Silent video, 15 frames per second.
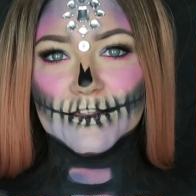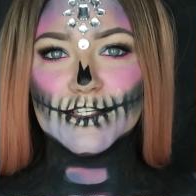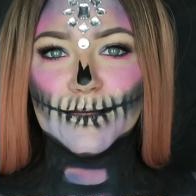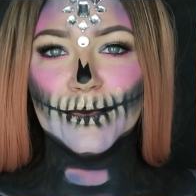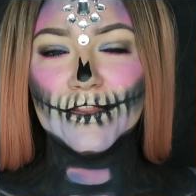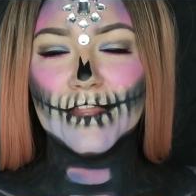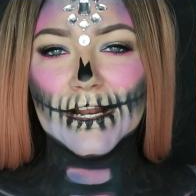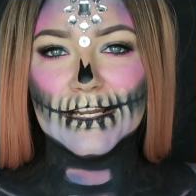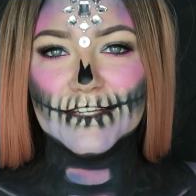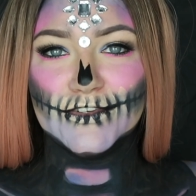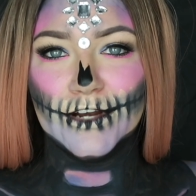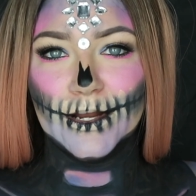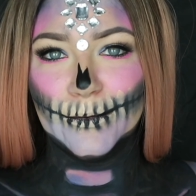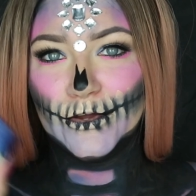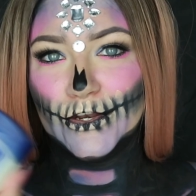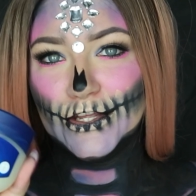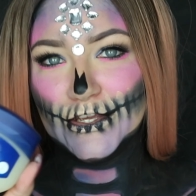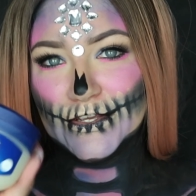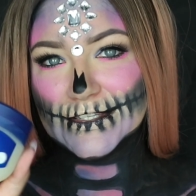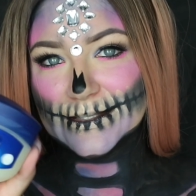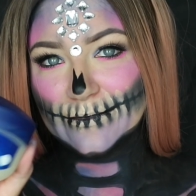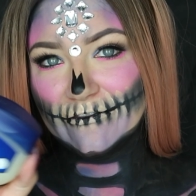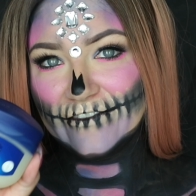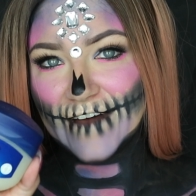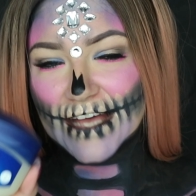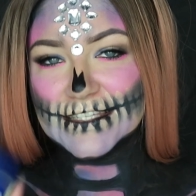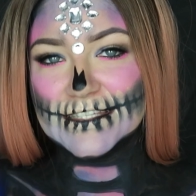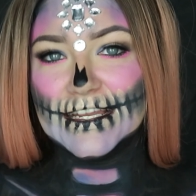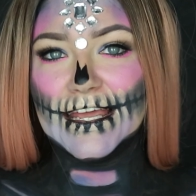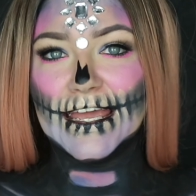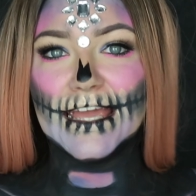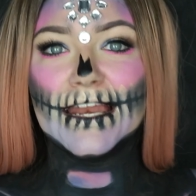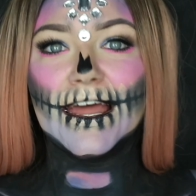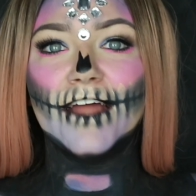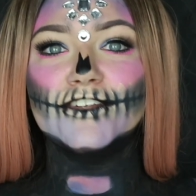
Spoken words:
To put the glitter on, I'm going to use some Vaseline